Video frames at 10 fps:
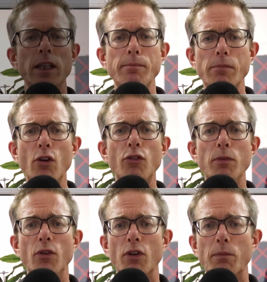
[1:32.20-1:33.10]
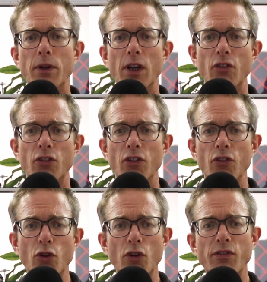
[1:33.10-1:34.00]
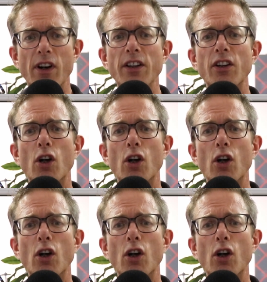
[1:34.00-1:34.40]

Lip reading: In most music productions, you'll find